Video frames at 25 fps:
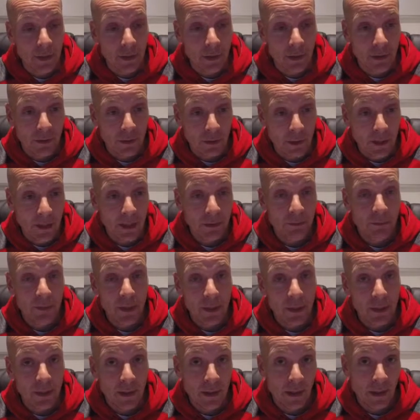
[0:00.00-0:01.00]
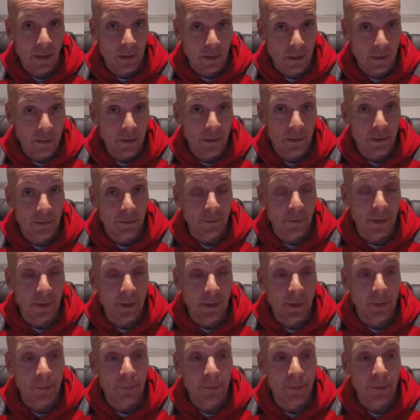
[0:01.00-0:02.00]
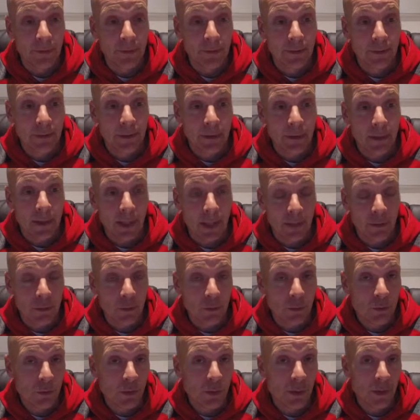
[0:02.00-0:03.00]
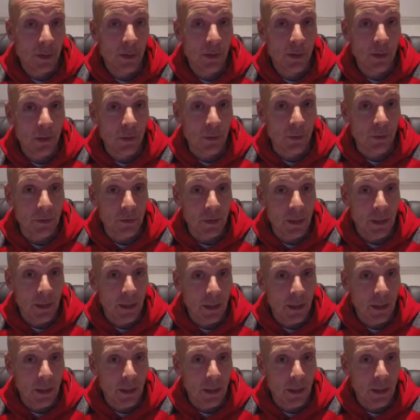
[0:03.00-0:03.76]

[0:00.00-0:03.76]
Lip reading: you can hear me, the other side of the camera, and you can also hear the dogs.